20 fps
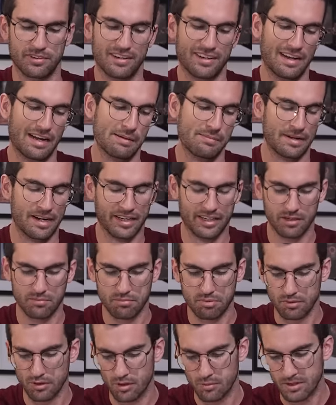I mean, I can
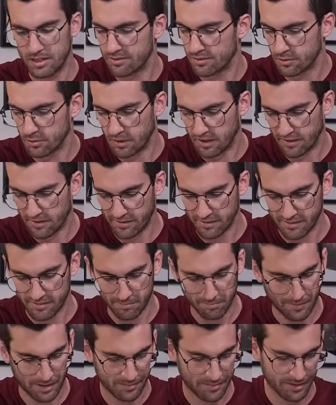probe everywhere
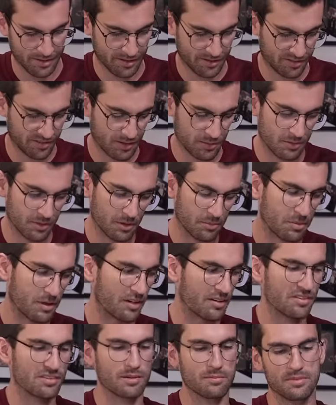and maybe I stumble
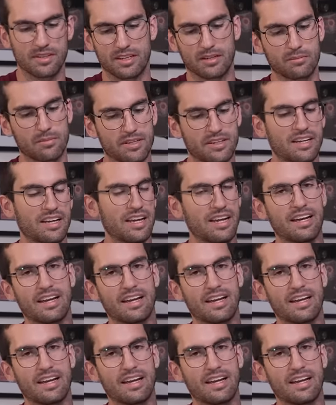upon something, but